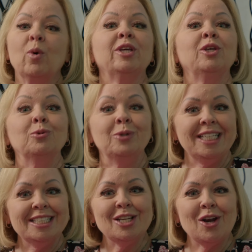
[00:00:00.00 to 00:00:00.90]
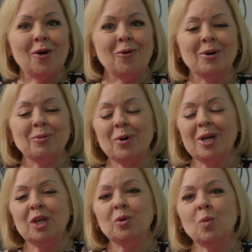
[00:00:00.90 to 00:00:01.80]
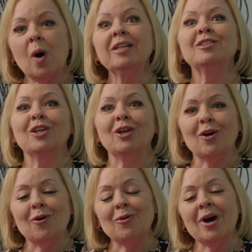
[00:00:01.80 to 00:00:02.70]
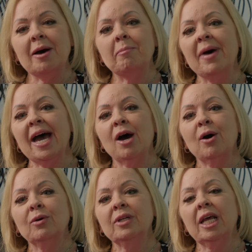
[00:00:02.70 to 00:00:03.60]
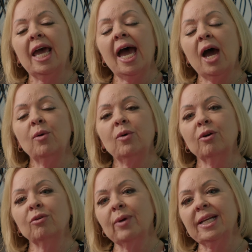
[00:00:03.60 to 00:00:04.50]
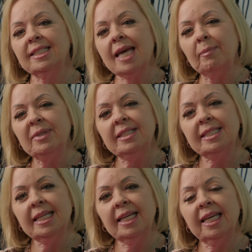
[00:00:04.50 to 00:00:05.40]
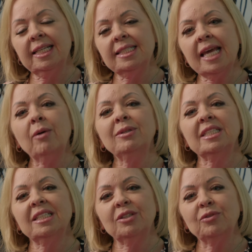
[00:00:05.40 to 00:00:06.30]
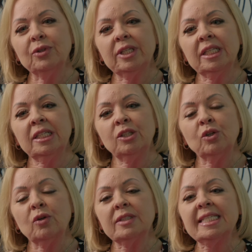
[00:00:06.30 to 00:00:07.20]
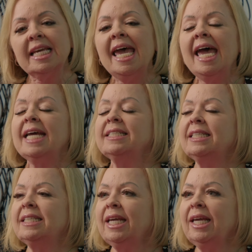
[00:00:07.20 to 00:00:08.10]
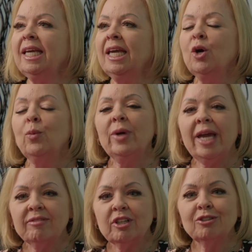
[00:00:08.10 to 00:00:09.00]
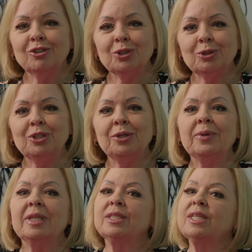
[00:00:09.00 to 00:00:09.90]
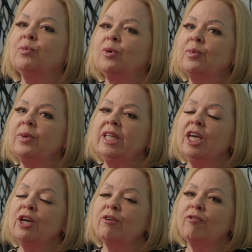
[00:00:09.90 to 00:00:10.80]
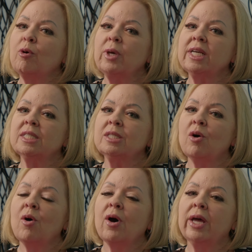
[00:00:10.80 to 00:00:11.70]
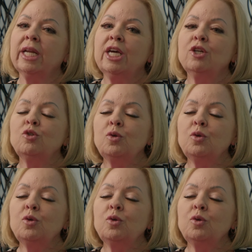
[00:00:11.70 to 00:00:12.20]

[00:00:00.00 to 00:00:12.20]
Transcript: what you need to know and what you want to know about how arthritis happens in kids, how is it different in adults. And today we have Dr. Joshi with us, and we're really going to focus on